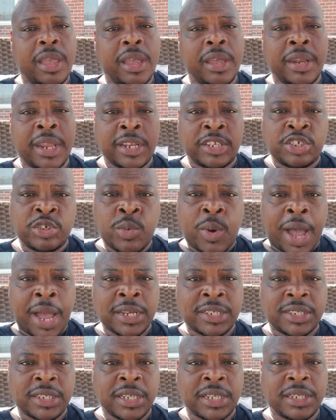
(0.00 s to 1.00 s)
that you
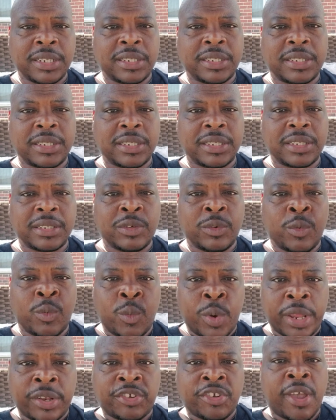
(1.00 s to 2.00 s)
watched it
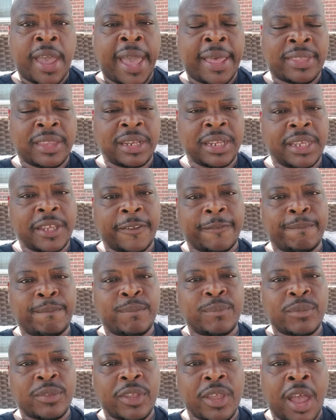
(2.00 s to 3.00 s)
with your athlete.
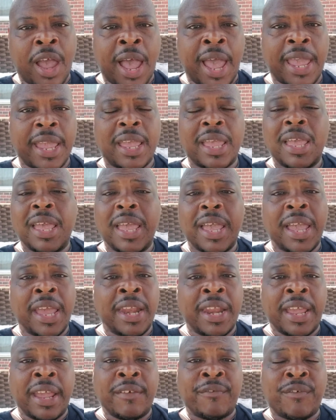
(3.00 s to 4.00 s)
All right.
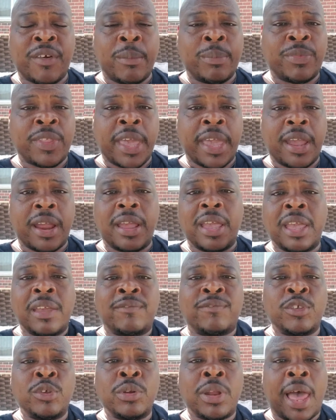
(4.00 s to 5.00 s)
And then from there,
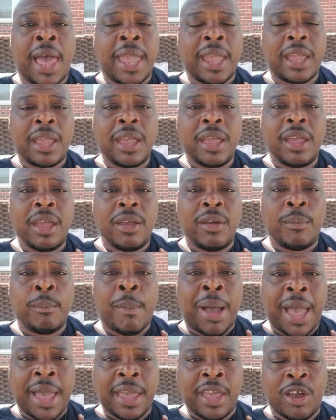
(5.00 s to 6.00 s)
if you like
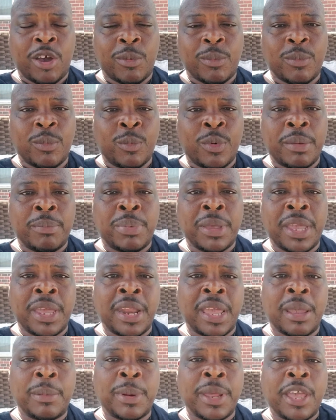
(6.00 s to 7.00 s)
my help with being
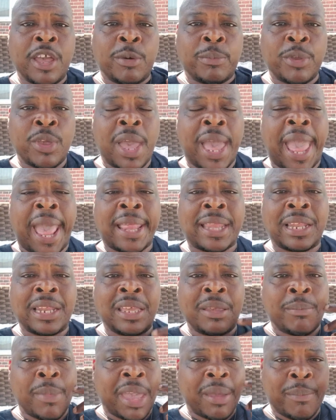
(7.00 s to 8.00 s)
able to help your
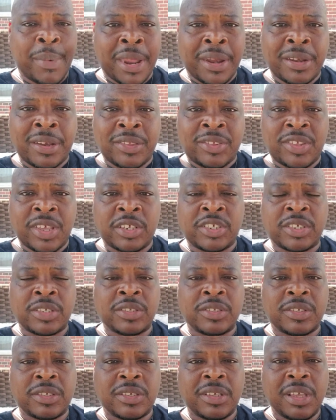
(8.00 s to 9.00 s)
athlete make better
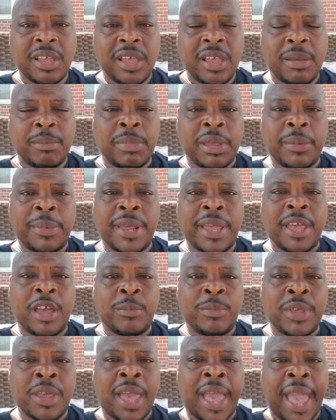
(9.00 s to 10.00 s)
decisions, be able to
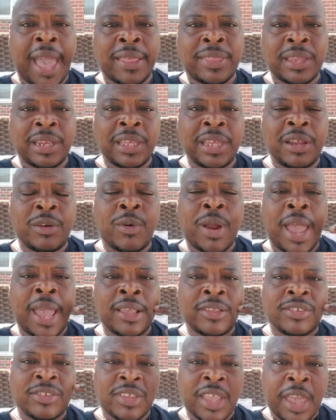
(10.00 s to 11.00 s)
help your athlete,
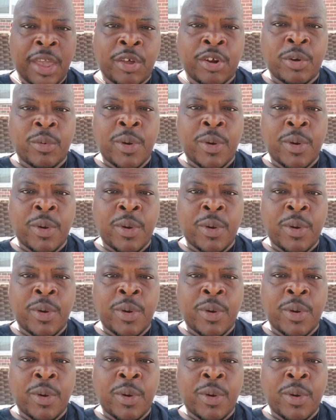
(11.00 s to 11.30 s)
right, stay on the